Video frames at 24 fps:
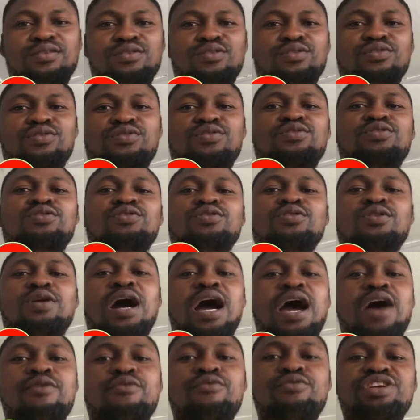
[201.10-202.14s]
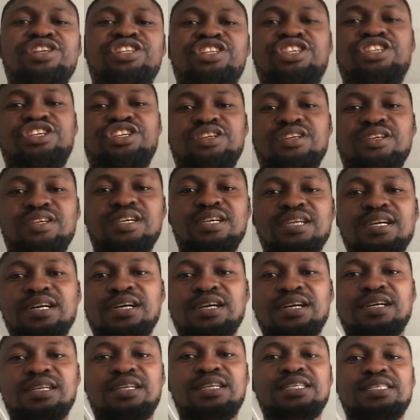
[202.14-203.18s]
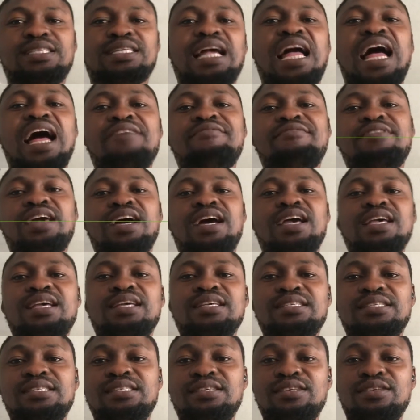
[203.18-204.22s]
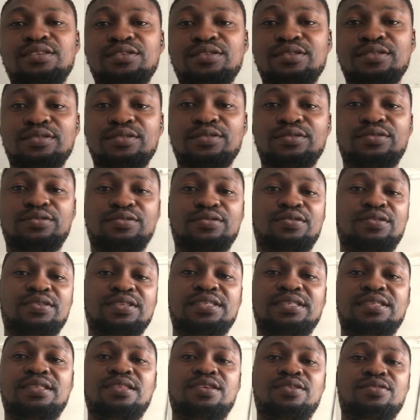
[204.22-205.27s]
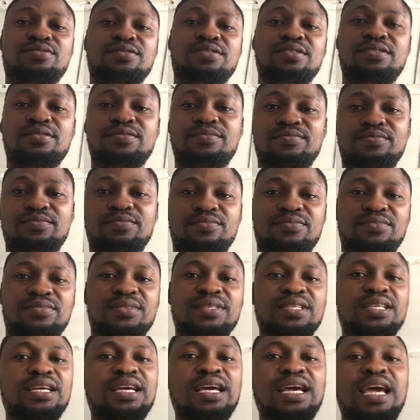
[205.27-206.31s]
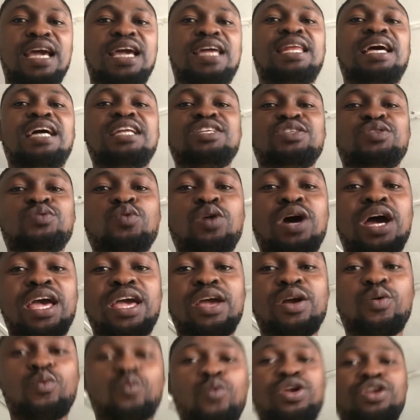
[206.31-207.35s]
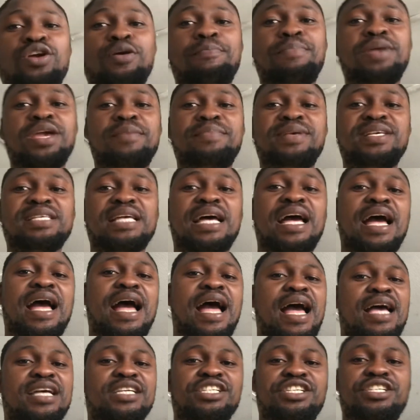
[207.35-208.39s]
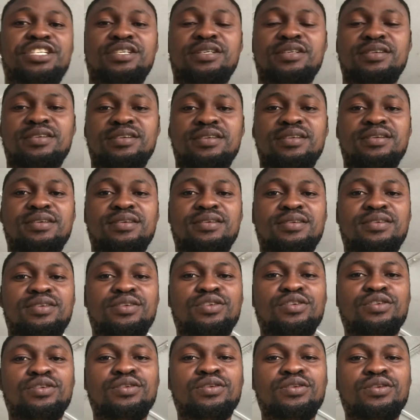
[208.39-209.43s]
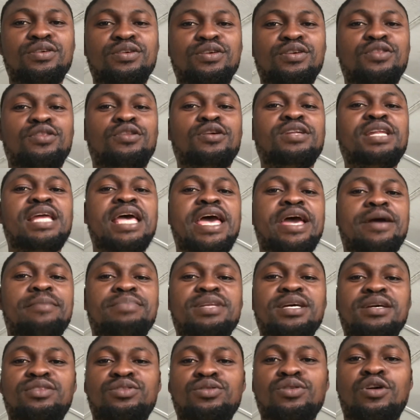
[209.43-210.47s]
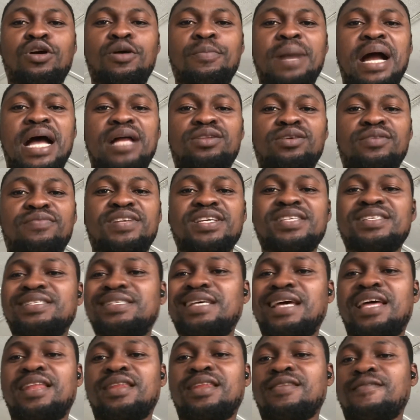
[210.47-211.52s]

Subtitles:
Do you know how rich this caviar is to your snails? And that is why when your babies are hatched, don't help them to come out of the sun.